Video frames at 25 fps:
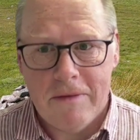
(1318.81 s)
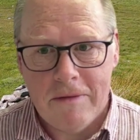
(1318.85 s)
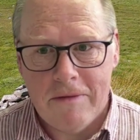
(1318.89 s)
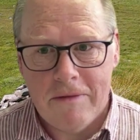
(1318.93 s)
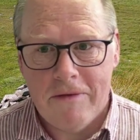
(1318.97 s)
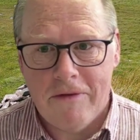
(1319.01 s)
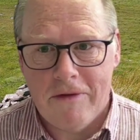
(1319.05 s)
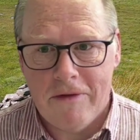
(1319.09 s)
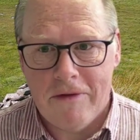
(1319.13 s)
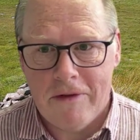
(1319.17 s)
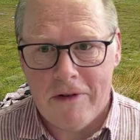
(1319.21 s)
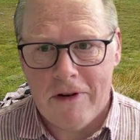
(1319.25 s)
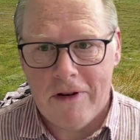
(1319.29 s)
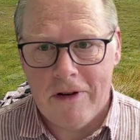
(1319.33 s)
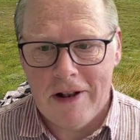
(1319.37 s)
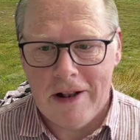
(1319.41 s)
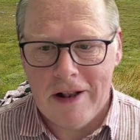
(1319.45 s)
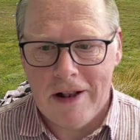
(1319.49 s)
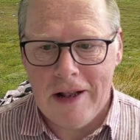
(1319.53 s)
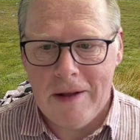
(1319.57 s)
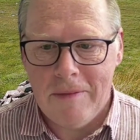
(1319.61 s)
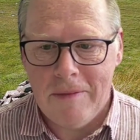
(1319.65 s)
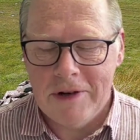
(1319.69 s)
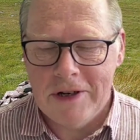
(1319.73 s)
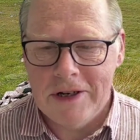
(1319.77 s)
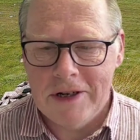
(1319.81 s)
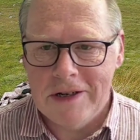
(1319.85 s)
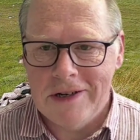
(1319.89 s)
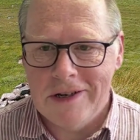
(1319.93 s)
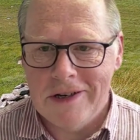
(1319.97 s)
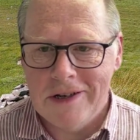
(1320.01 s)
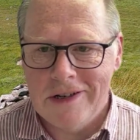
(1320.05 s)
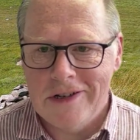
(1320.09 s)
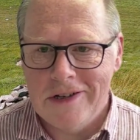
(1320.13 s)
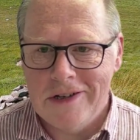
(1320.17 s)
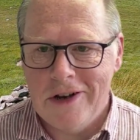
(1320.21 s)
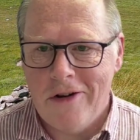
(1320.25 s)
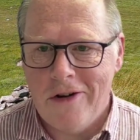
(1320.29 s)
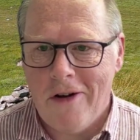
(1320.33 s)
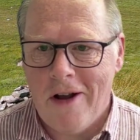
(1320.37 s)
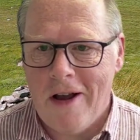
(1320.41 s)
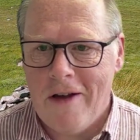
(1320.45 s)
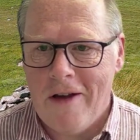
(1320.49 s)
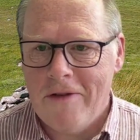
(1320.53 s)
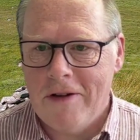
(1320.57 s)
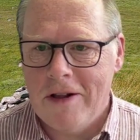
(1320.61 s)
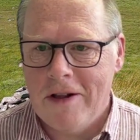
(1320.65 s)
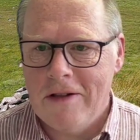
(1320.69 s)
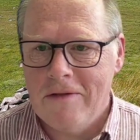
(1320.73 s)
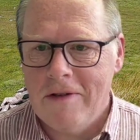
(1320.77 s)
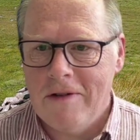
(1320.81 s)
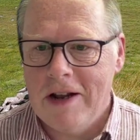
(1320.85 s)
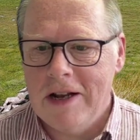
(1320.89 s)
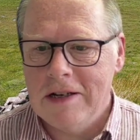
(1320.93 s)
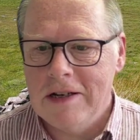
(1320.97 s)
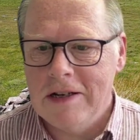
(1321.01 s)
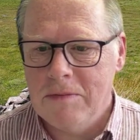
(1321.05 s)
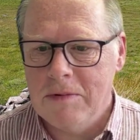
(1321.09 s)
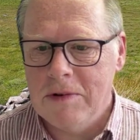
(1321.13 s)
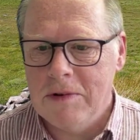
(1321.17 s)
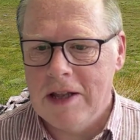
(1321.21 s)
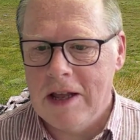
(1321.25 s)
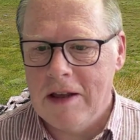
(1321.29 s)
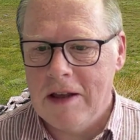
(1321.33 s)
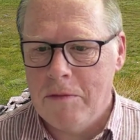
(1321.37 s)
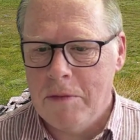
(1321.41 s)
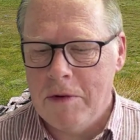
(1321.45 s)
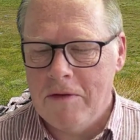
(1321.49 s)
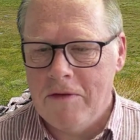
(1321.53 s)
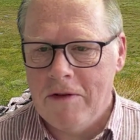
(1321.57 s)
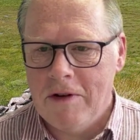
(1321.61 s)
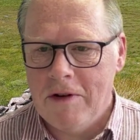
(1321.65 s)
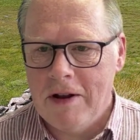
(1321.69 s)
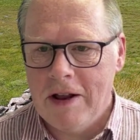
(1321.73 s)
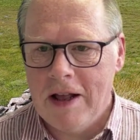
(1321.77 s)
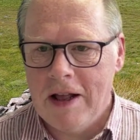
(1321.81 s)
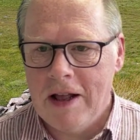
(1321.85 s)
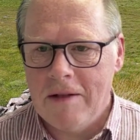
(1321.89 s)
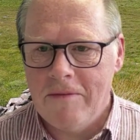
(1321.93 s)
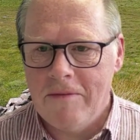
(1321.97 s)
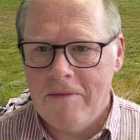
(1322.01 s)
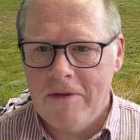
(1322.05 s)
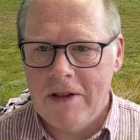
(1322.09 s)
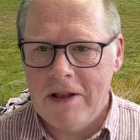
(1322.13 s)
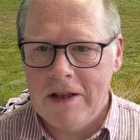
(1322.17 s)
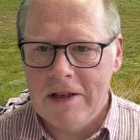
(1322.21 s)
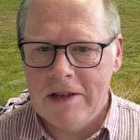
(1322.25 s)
for limited geographical range. But they've been very helpful